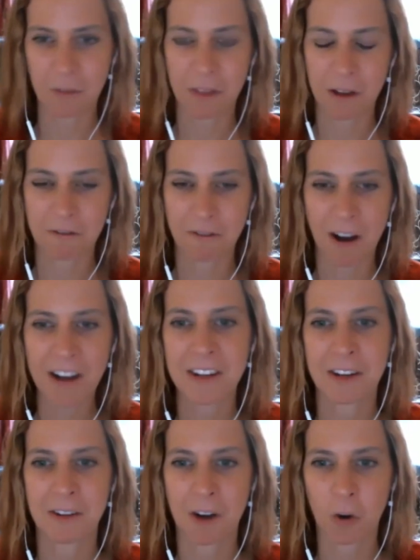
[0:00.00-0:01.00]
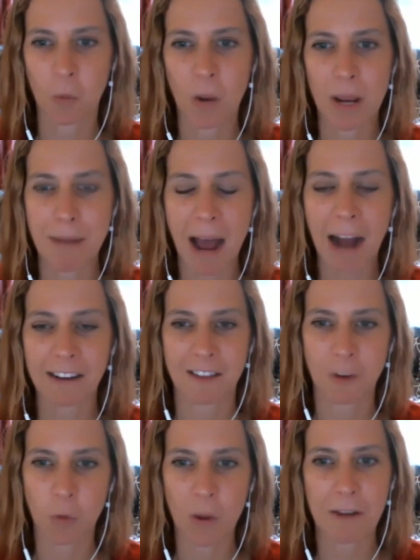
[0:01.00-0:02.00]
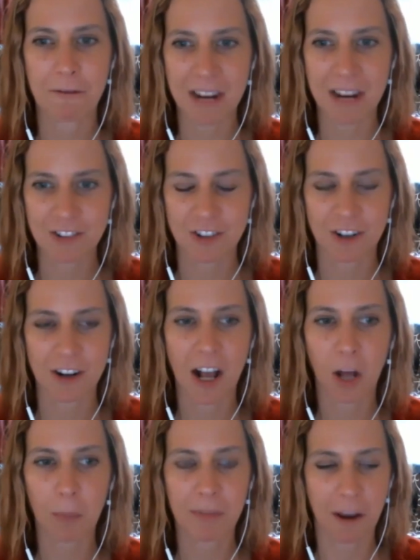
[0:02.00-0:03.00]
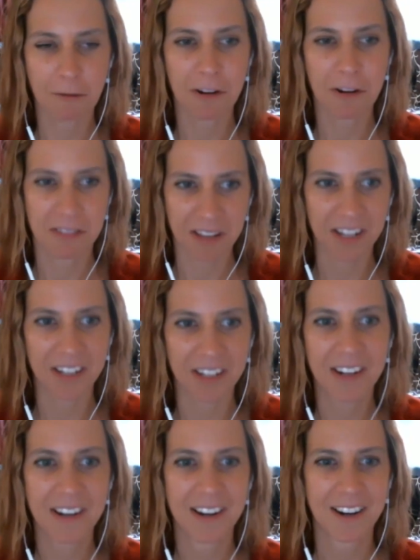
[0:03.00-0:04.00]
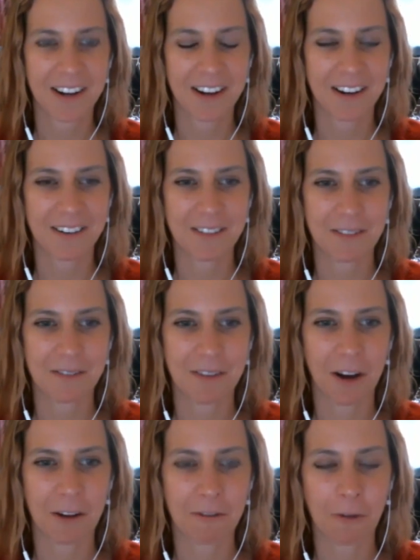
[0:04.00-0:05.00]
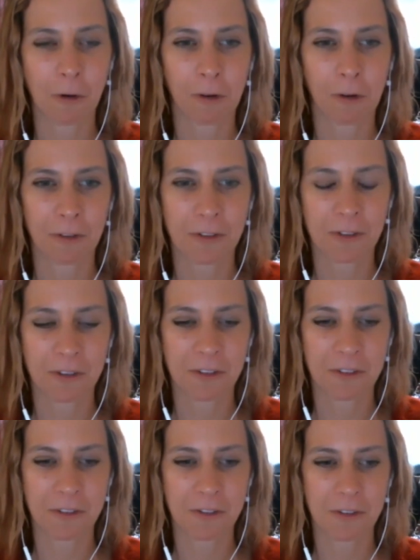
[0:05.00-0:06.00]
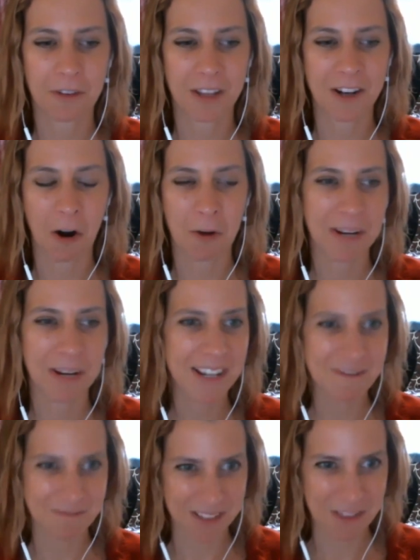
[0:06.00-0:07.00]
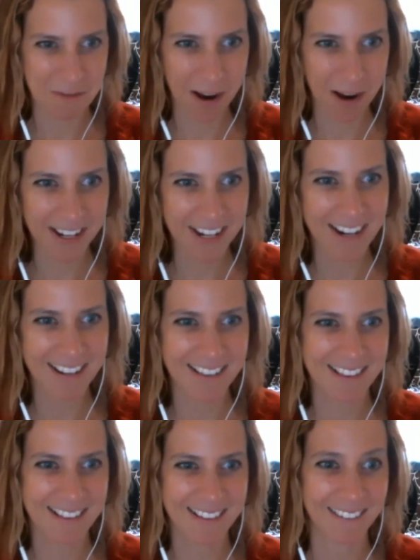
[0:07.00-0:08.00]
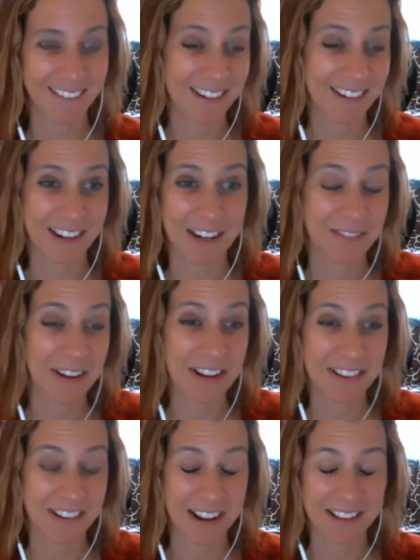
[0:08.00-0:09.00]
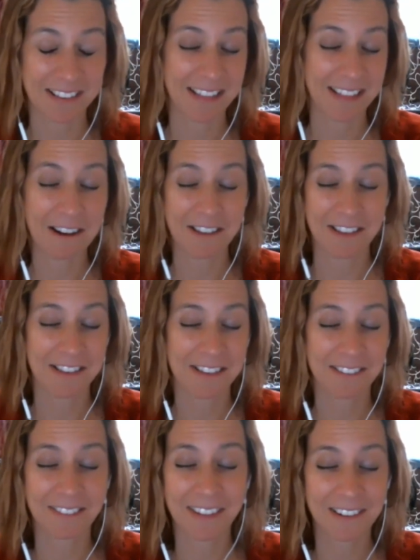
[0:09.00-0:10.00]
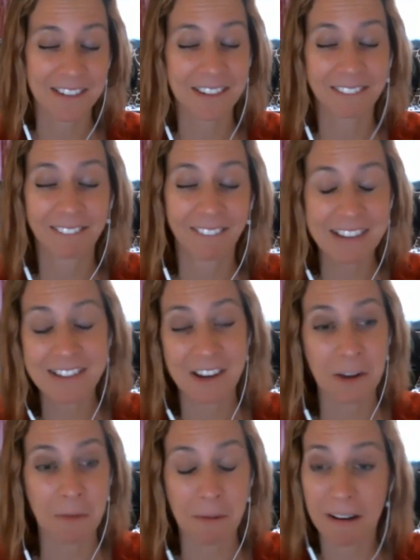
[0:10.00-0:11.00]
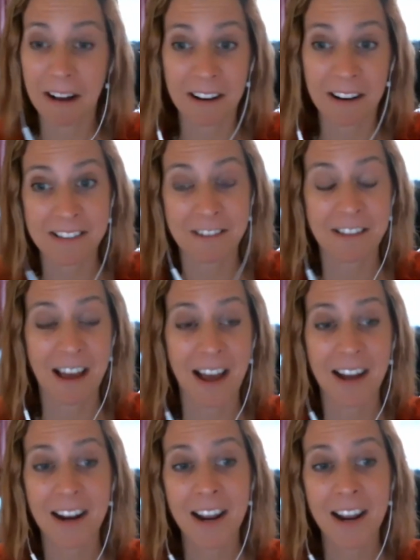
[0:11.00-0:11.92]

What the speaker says: finding our way back to the way of nature helps everything unfold in harmony in the body. And Chinese medicine has thousands of years of wisdom about how to do that.